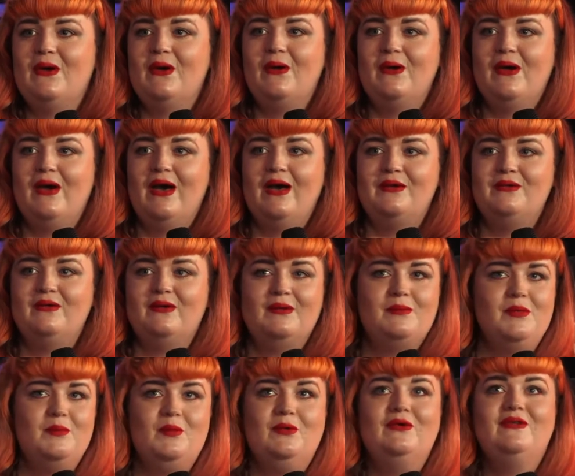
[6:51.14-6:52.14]

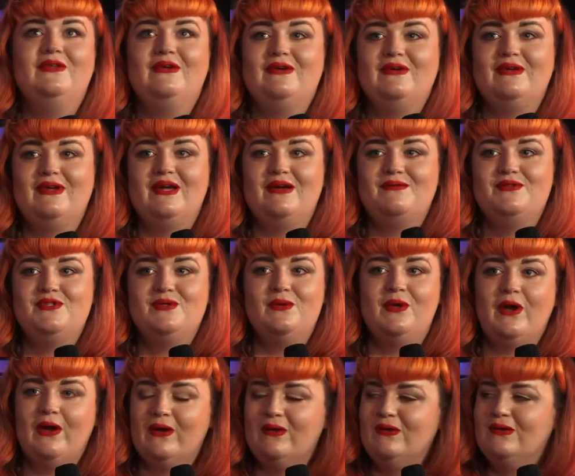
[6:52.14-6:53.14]
I'm a mother and I have 2
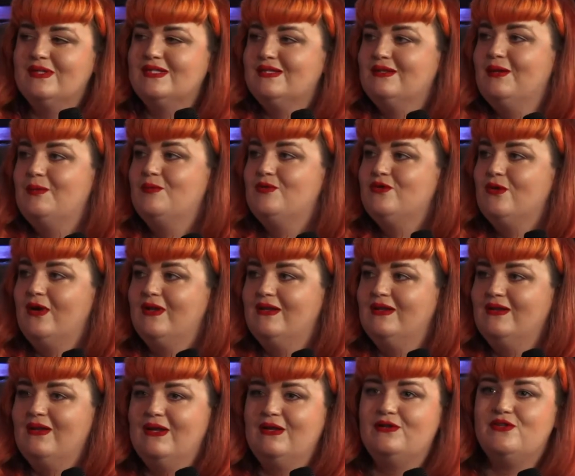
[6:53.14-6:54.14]
girls, and I'm trying to
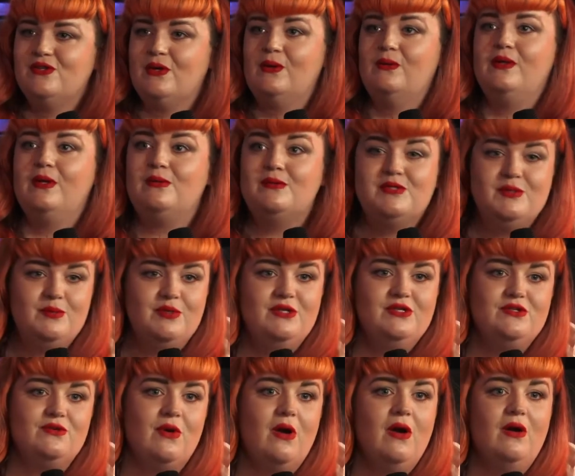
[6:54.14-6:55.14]
like show them to be
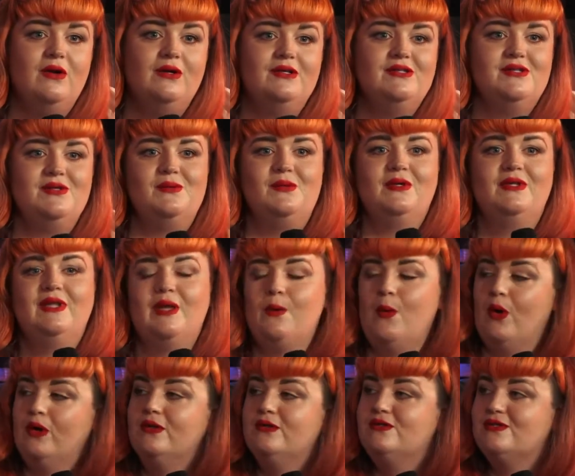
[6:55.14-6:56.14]
strong and do what they
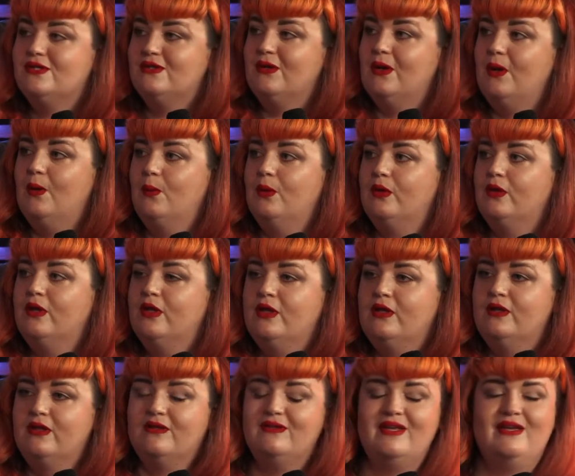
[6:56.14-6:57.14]
want, and
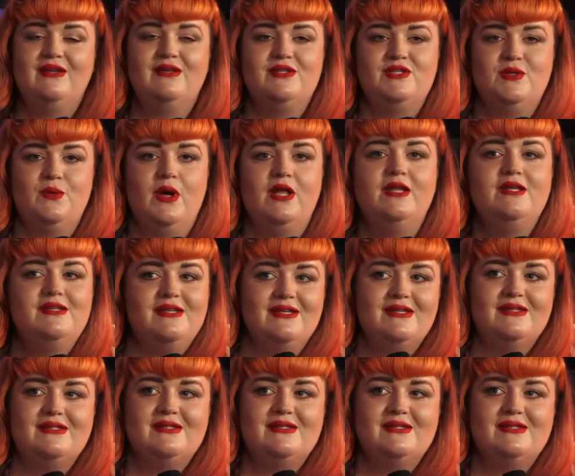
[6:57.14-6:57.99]
that they can do anything.